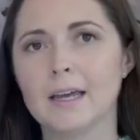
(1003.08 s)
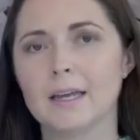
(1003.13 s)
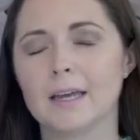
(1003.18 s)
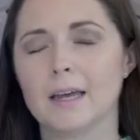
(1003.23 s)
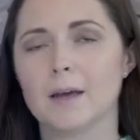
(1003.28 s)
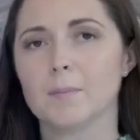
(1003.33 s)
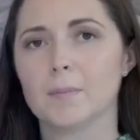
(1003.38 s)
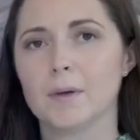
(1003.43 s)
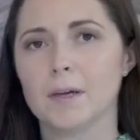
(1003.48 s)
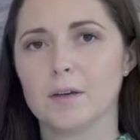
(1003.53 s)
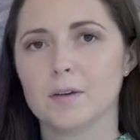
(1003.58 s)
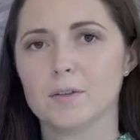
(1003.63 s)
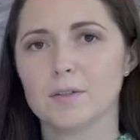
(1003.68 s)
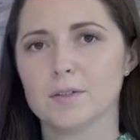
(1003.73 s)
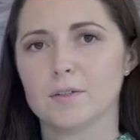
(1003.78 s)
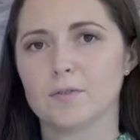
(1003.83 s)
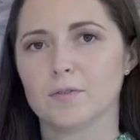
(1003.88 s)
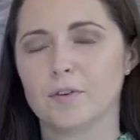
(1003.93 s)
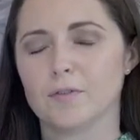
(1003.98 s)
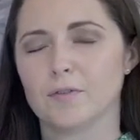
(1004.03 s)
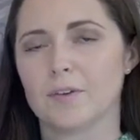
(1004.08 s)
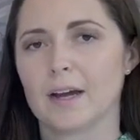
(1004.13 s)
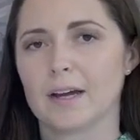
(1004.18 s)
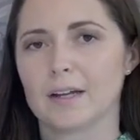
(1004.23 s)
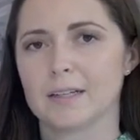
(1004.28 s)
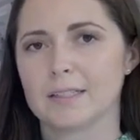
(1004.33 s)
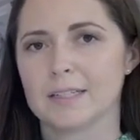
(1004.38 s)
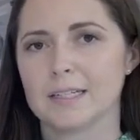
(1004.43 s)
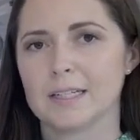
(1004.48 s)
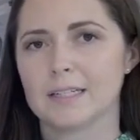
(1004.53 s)
can be used for
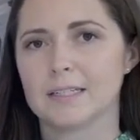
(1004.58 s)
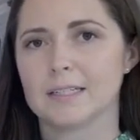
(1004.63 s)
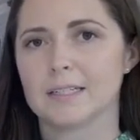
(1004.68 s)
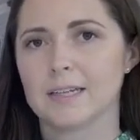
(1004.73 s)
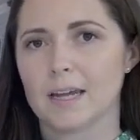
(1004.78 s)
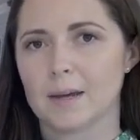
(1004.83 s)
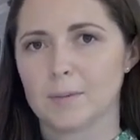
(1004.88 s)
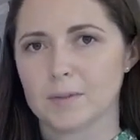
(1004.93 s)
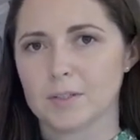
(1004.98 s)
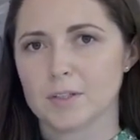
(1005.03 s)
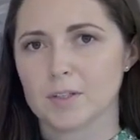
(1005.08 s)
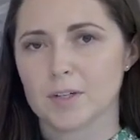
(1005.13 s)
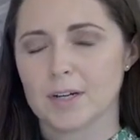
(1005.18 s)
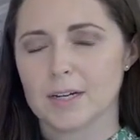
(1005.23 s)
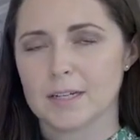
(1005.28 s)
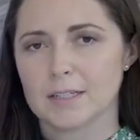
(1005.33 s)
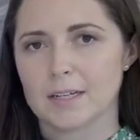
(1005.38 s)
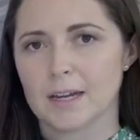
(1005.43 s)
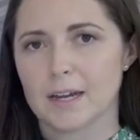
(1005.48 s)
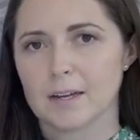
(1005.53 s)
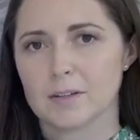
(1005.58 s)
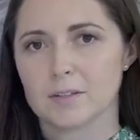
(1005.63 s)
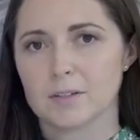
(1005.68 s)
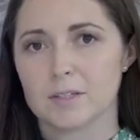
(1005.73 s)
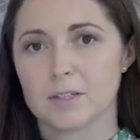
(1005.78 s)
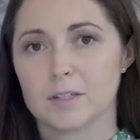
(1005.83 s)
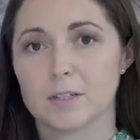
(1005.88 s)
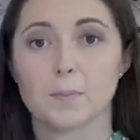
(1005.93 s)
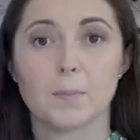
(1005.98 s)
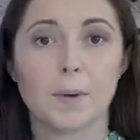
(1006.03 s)
faculty to demonstrate how
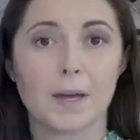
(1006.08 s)
the